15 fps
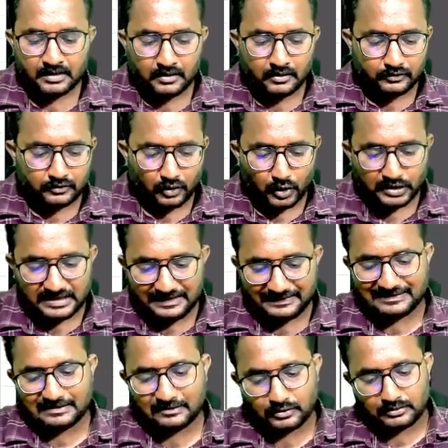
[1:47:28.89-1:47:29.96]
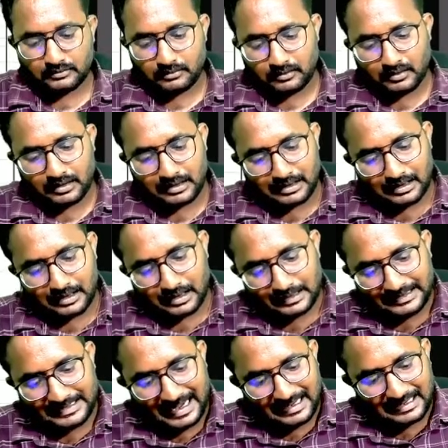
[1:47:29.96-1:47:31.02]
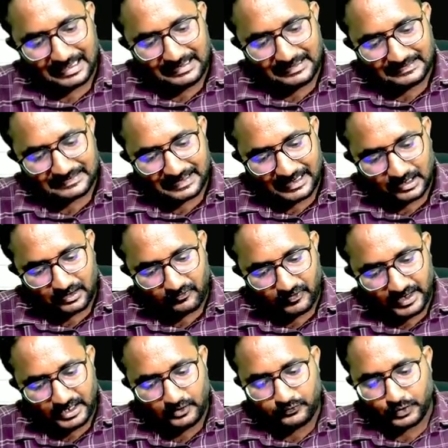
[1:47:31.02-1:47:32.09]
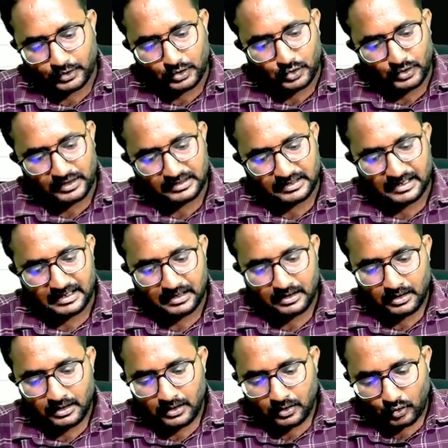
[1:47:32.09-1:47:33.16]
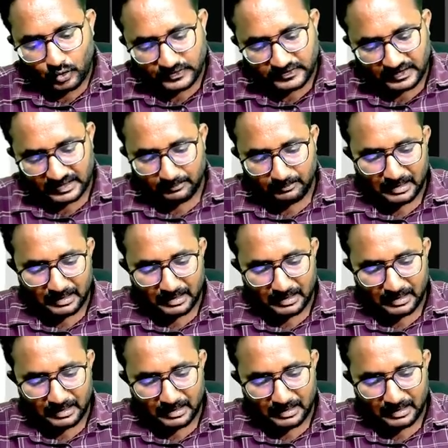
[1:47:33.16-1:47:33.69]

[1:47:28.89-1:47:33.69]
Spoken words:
So this data is required for doing the question number